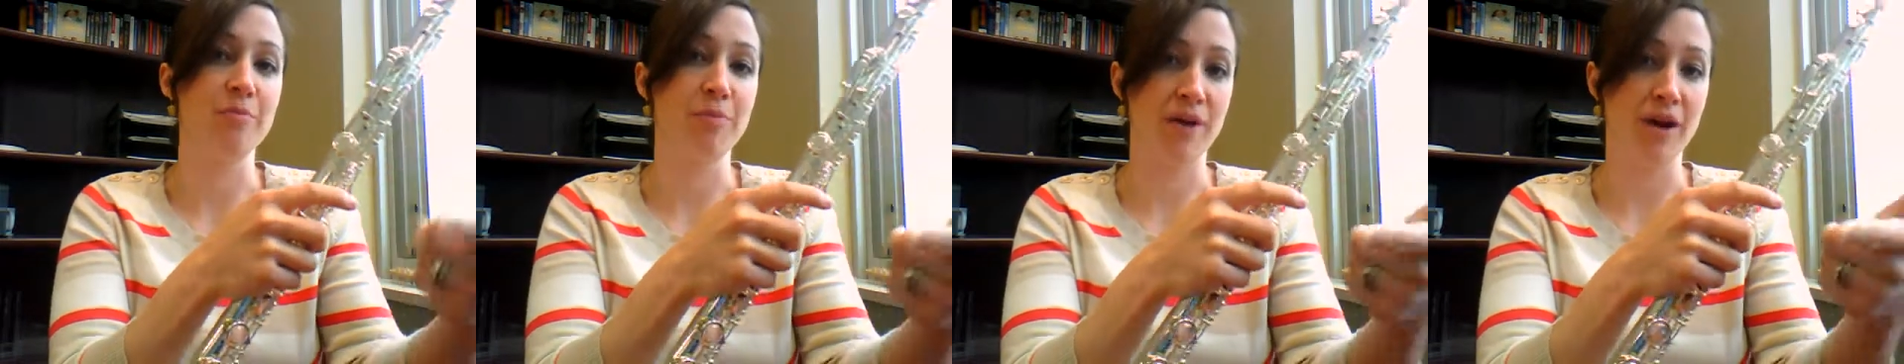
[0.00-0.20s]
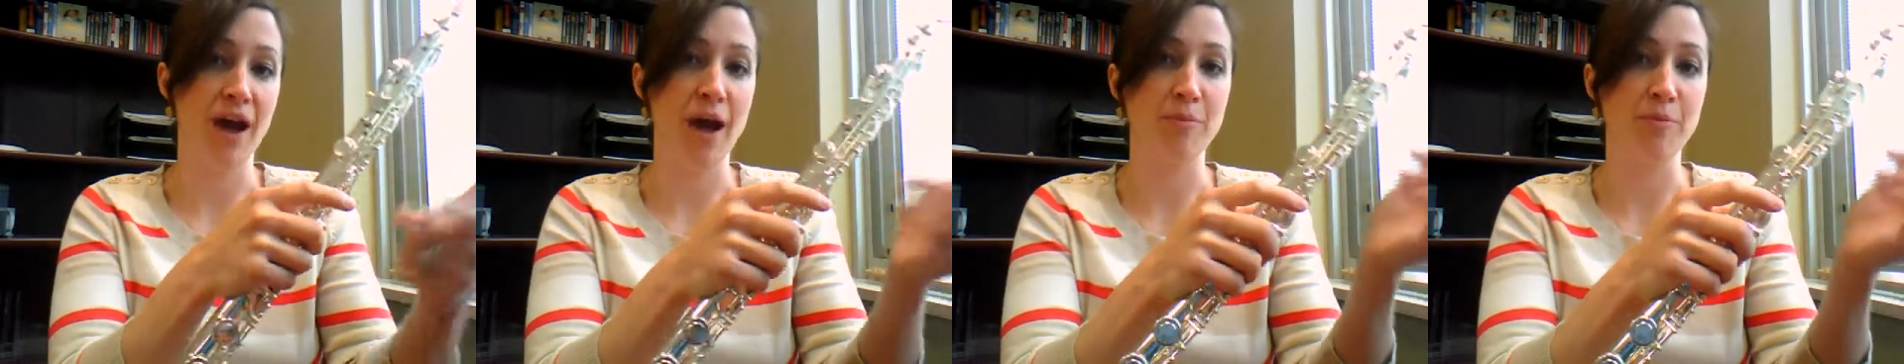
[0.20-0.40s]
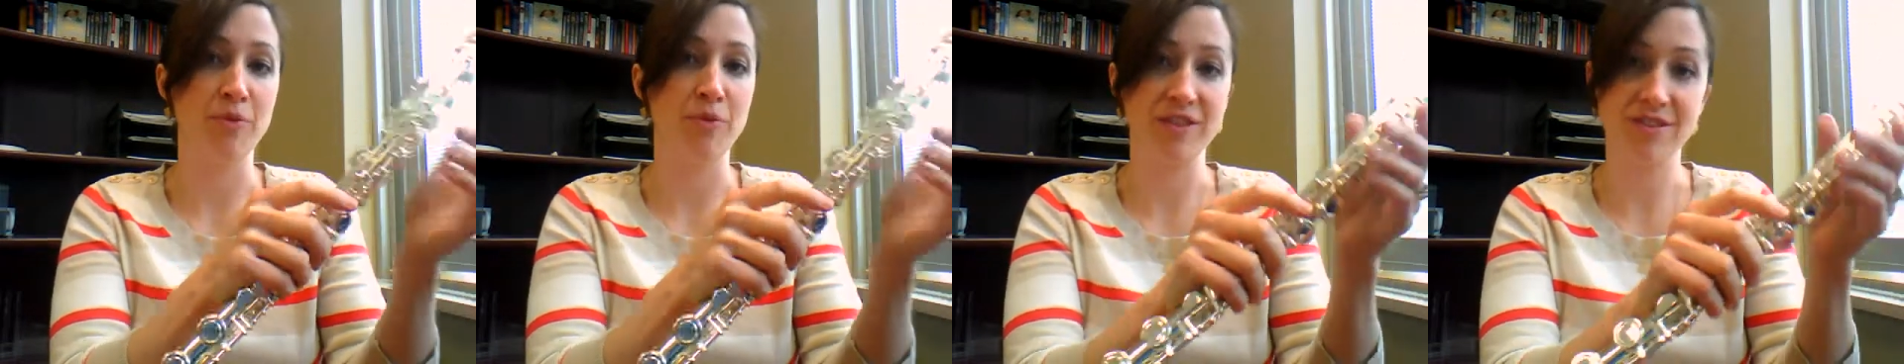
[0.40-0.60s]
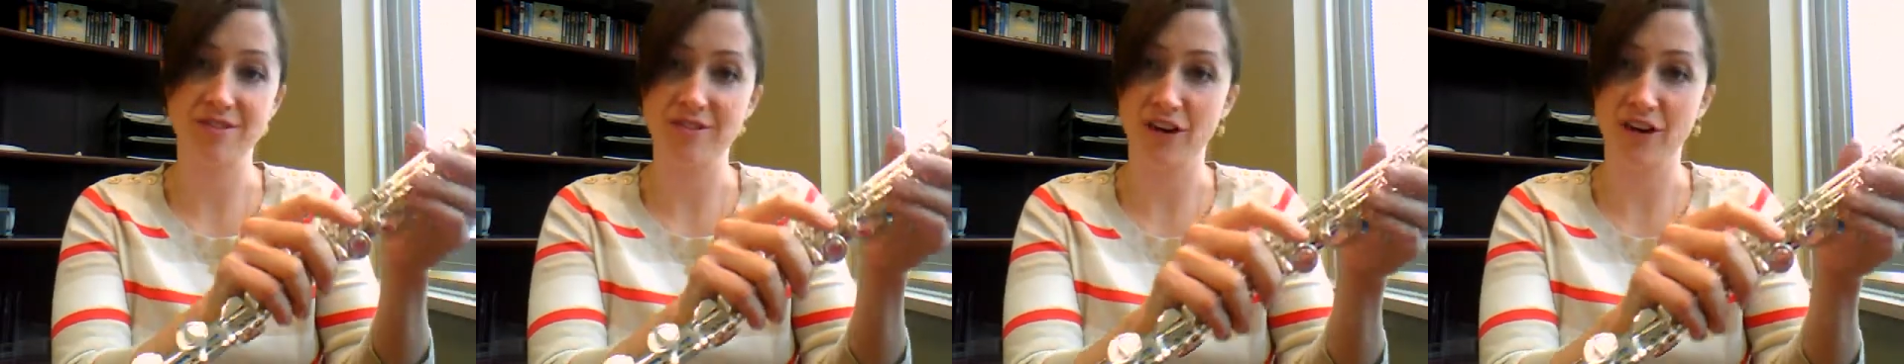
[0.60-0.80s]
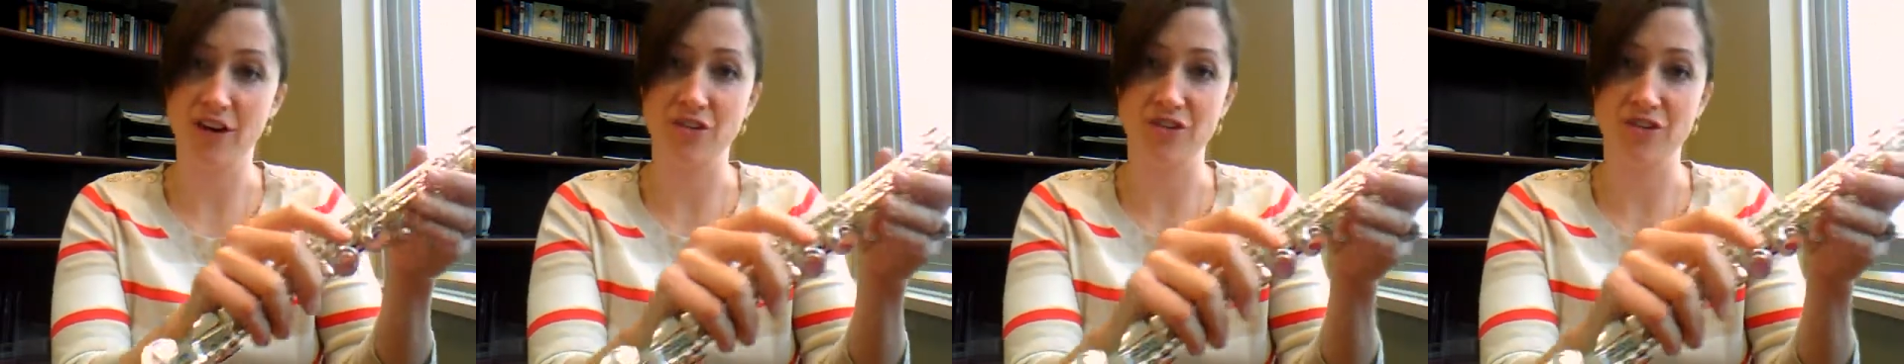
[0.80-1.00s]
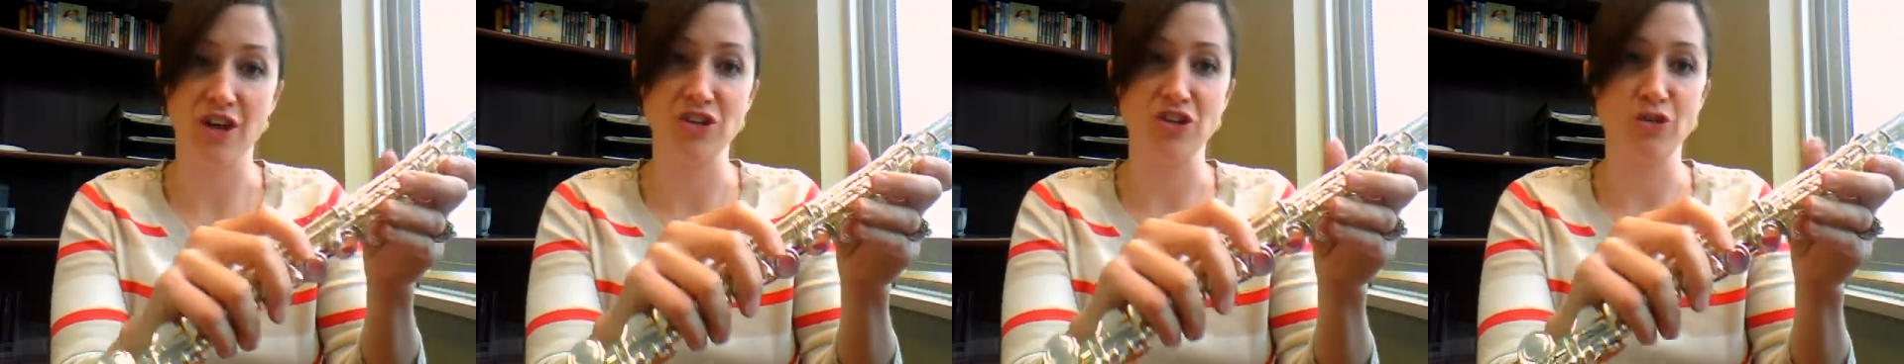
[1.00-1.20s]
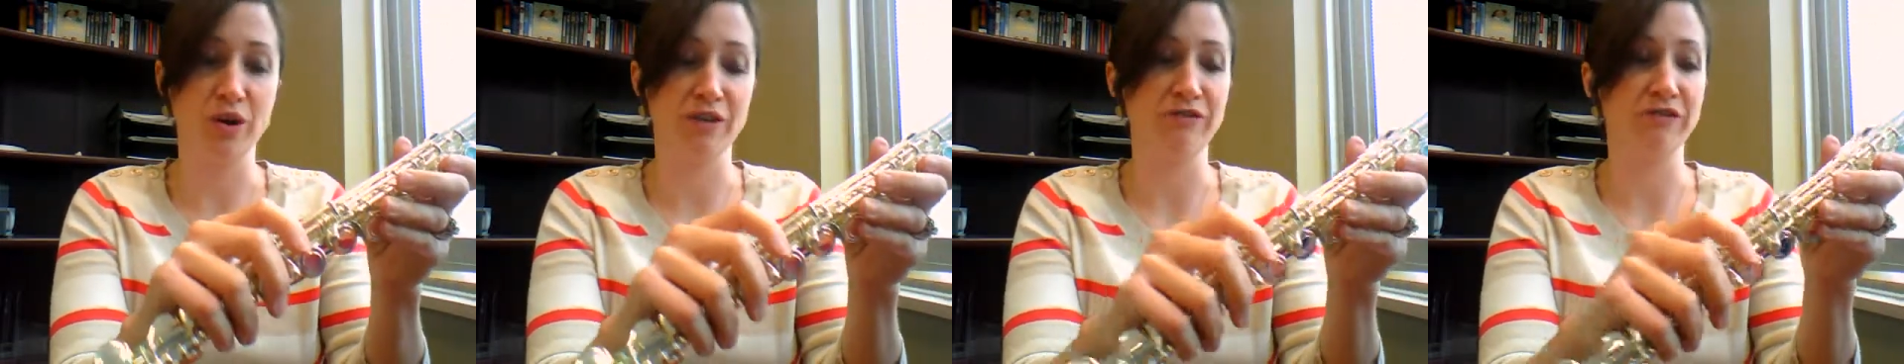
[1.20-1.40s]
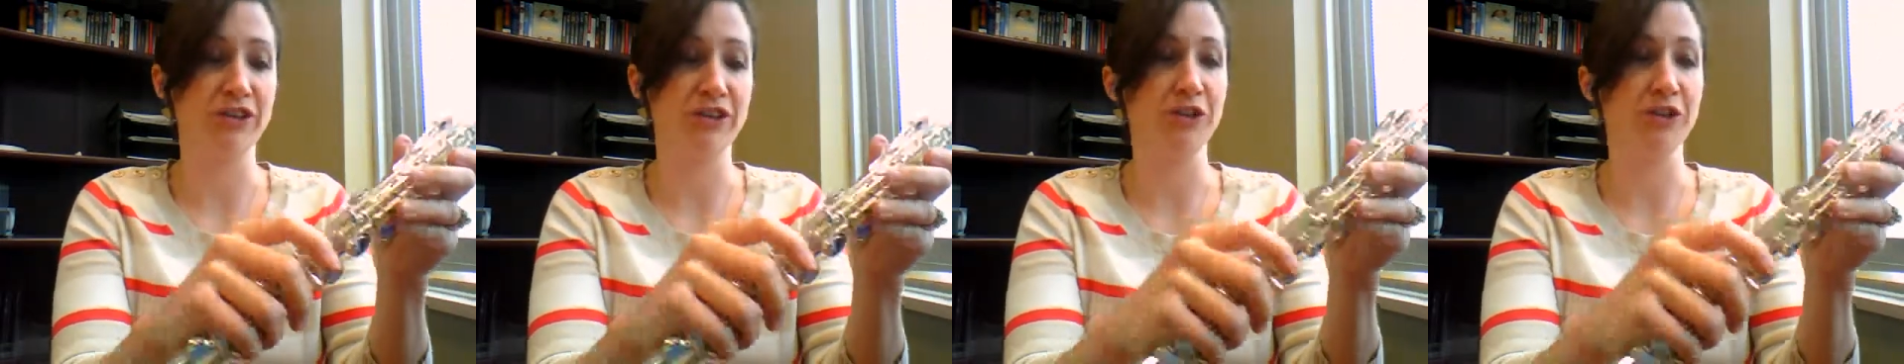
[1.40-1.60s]
but I put stickers on
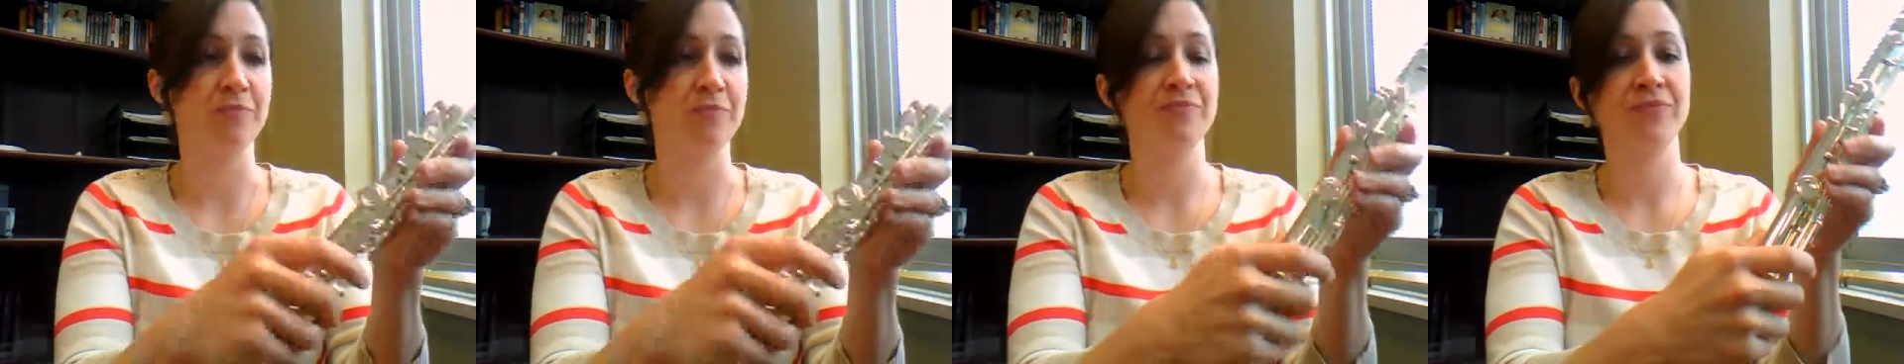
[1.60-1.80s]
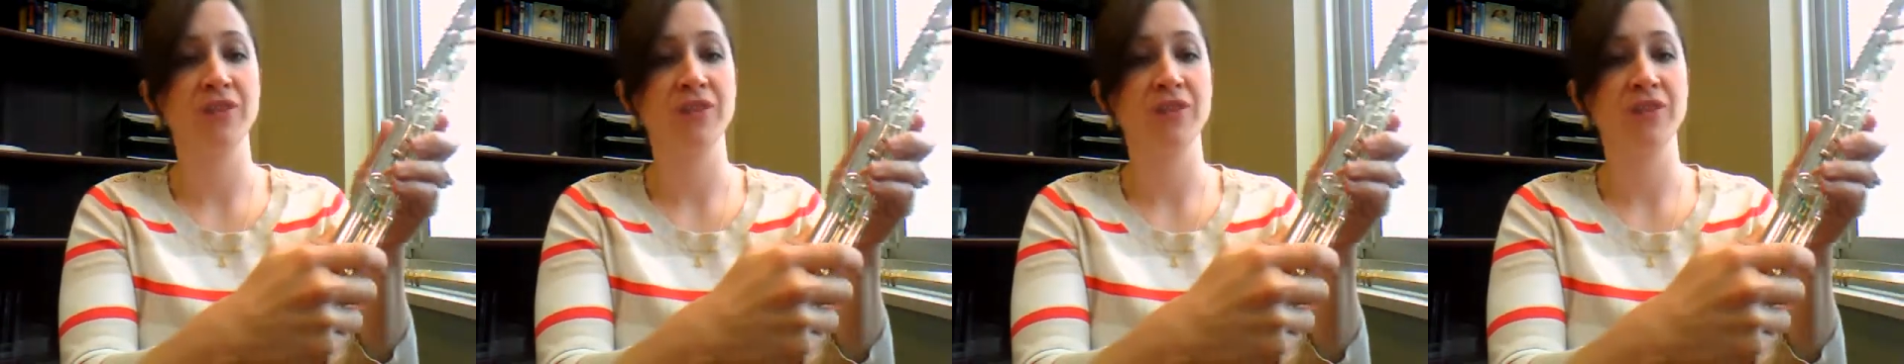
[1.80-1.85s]
your flute.